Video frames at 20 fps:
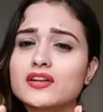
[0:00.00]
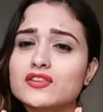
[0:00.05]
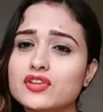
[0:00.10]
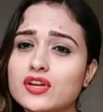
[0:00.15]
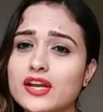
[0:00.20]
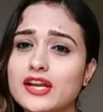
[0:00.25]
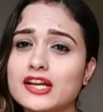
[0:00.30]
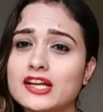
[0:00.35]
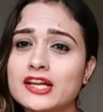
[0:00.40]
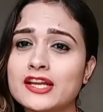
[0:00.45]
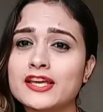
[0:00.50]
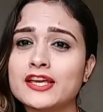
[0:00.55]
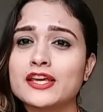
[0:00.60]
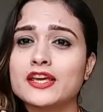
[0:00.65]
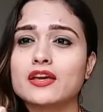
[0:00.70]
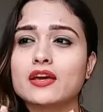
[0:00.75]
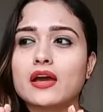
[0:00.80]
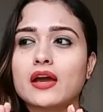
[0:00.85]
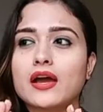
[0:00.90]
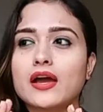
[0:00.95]

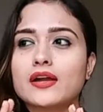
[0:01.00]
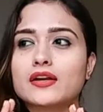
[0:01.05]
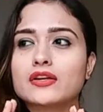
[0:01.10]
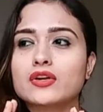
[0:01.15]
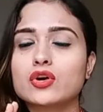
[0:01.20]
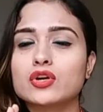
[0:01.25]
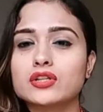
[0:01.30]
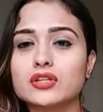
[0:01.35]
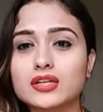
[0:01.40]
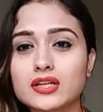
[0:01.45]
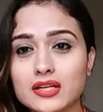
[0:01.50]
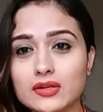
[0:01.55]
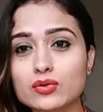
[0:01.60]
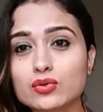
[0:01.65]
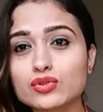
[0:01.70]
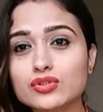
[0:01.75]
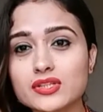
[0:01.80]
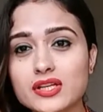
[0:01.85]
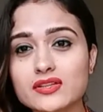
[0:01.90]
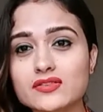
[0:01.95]
directly and on the
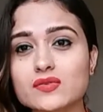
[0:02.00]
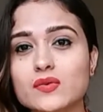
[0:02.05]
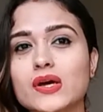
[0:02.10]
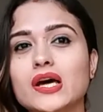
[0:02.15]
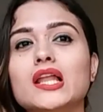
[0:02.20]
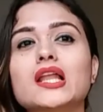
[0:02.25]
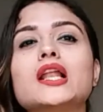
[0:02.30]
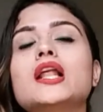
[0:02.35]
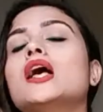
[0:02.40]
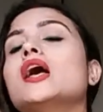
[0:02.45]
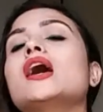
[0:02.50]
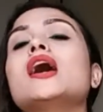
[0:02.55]
clothes as well.